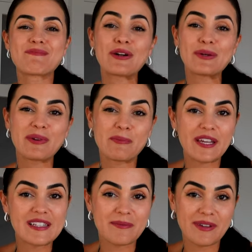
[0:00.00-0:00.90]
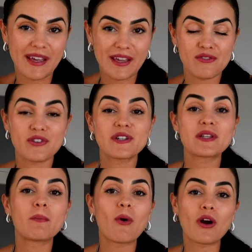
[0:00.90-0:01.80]
The more you repeat a behavior,
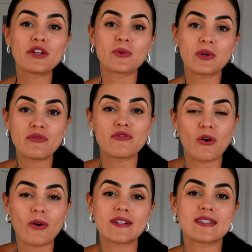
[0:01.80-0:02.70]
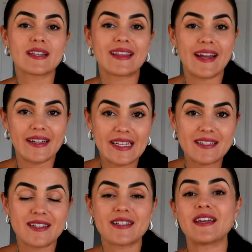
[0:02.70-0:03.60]
the more you reinforce the
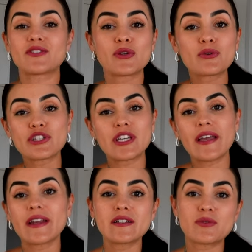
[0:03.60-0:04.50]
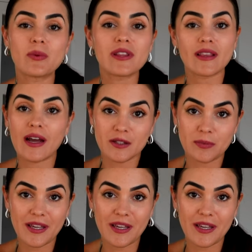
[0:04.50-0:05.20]
identity associated with that